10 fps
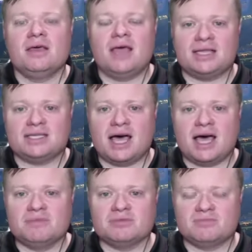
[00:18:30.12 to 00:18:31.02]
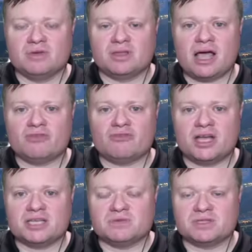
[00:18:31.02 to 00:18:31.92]
at times when Kyle
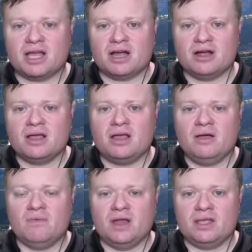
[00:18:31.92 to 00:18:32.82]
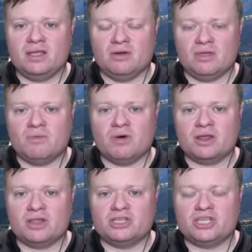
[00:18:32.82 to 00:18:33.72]
Trask was there, when, you know, they
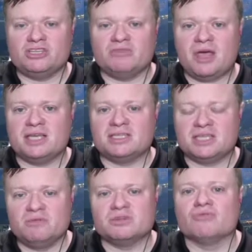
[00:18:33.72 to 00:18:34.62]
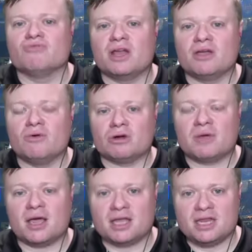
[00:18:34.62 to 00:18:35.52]
wanted the change of pace and he was the running
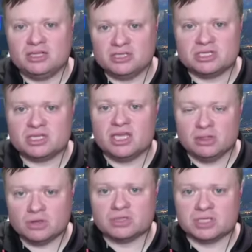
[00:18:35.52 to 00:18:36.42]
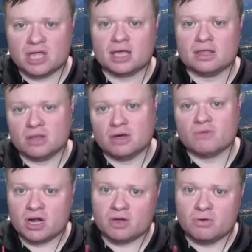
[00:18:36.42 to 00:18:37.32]
quarterback. And he just, he looks like the
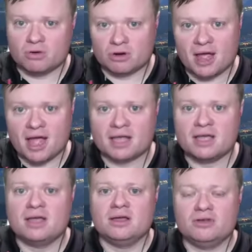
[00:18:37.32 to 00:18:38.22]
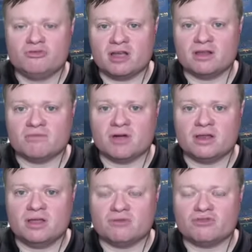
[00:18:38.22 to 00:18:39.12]
running quarterback trying to
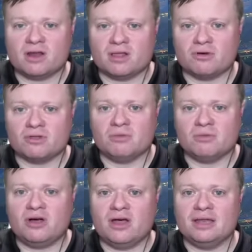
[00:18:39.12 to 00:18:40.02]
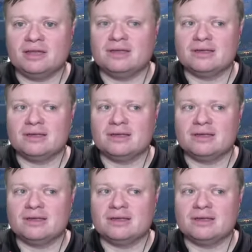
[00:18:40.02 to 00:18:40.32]
run, you know, trying to throw the ball. And